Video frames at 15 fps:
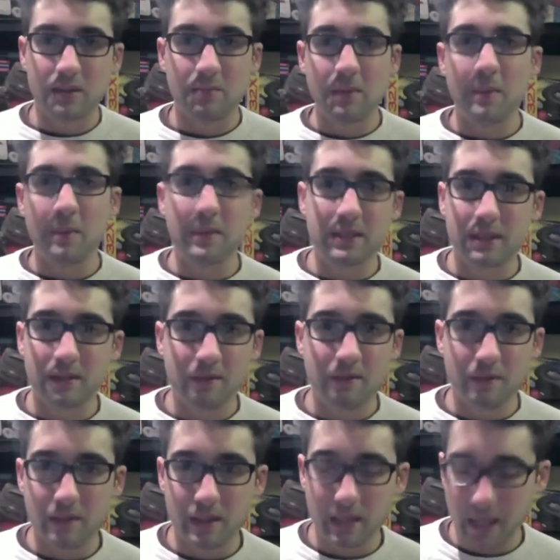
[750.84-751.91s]
mimics
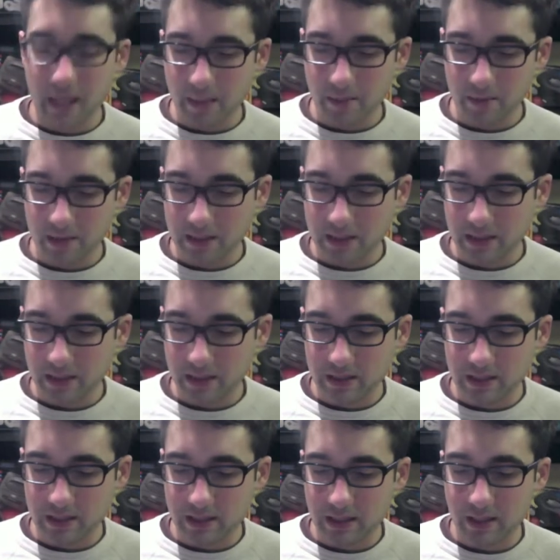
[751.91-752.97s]
the game on the
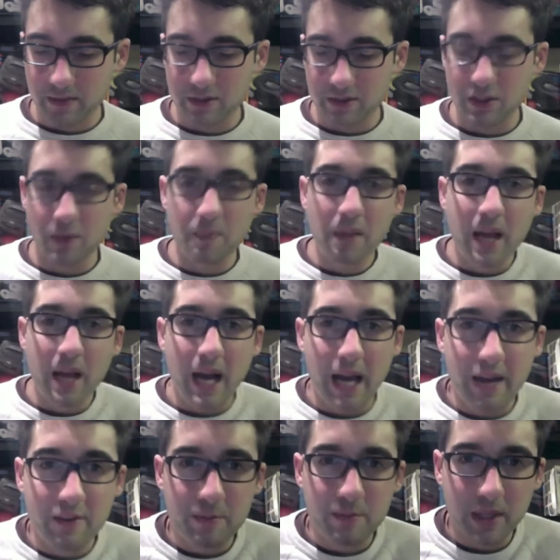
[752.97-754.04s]
TV show. I
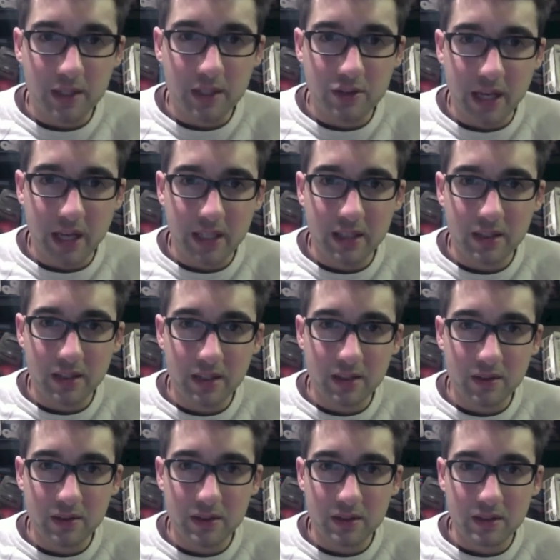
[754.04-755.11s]
haven't played Dracula
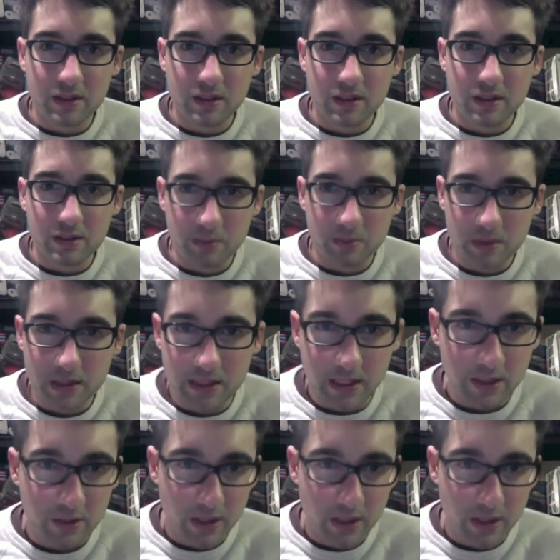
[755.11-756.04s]
on the Super Nintendo